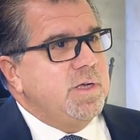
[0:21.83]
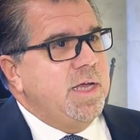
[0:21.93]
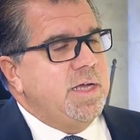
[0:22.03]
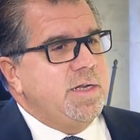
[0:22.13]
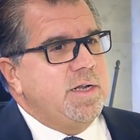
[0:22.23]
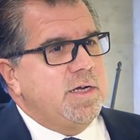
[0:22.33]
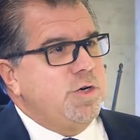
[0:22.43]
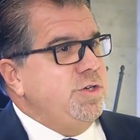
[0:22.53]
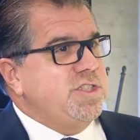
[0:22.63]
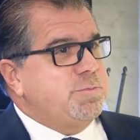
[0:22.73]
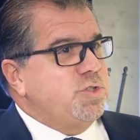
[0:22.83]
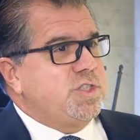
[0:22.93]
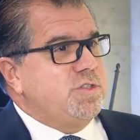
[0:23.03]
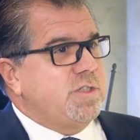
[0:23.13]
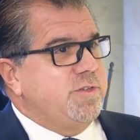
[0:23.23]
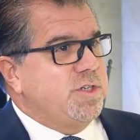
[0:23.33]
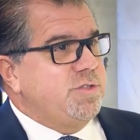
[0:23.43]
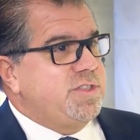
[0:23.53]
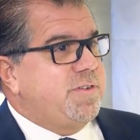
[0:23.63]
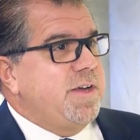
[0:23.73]
and earnings per shares have
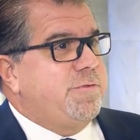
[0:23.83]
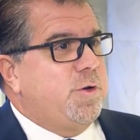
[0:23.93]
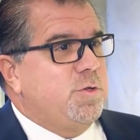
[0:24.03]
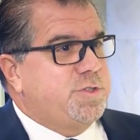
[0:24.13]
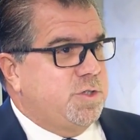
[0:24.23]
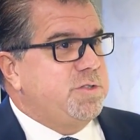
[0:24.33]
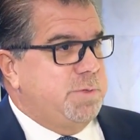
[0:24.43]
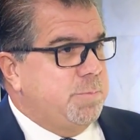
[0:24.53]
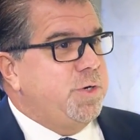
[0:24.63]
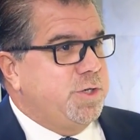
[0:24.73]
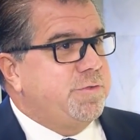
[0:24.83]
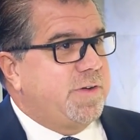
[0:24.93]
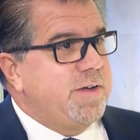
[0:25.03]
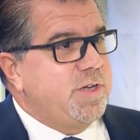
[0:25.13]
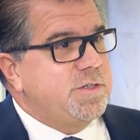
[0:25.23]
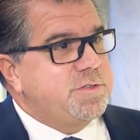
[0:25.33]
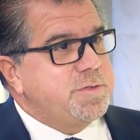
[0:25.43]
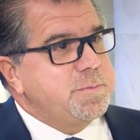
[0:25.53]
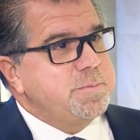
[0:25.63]
increased fivefold. So it's been a pretty good 5 years.